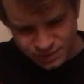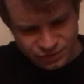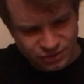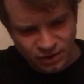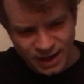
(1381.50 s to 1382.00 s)

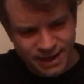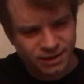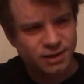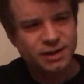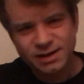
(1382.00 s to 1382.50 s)
So
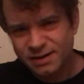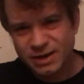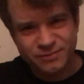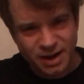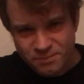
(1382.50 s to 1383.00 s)

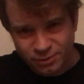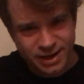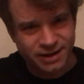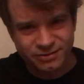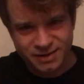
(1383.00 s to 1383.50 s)
if I'm
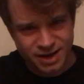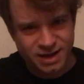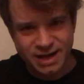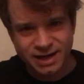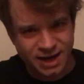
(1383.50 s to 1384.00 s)
playing
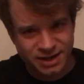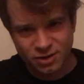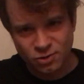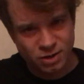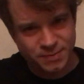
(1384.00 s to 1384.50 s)
any kind of
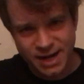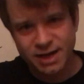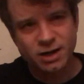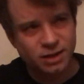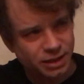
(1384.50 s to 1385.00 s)
chord
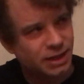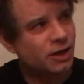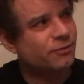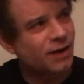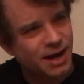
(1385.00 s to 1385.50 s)
pattern,
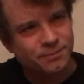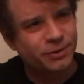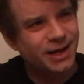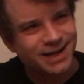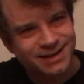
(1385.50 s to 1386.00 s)
if I'm
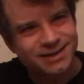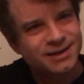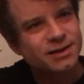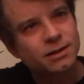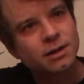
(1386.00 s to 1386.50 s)

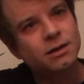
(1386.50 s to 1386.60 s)
playing.